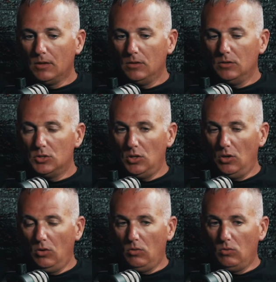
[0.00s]

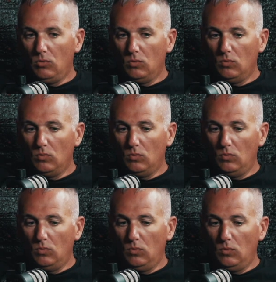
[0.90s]
So
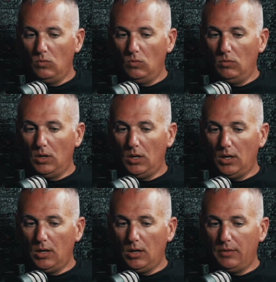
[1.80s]

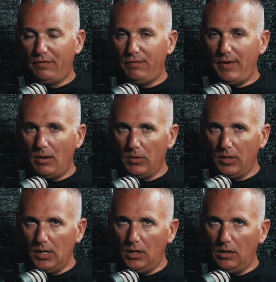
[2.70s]
the
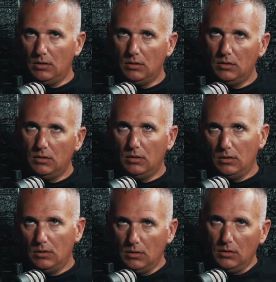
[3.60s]
family
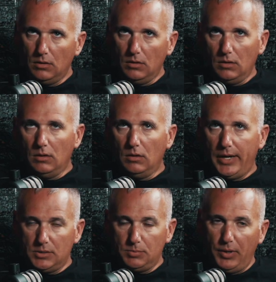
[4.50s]

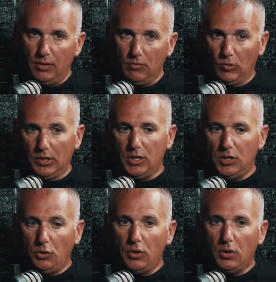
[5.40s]
has been really
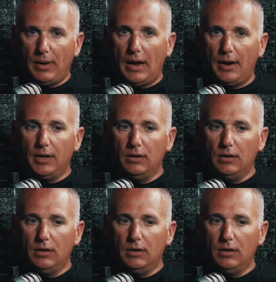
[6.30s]
good about it.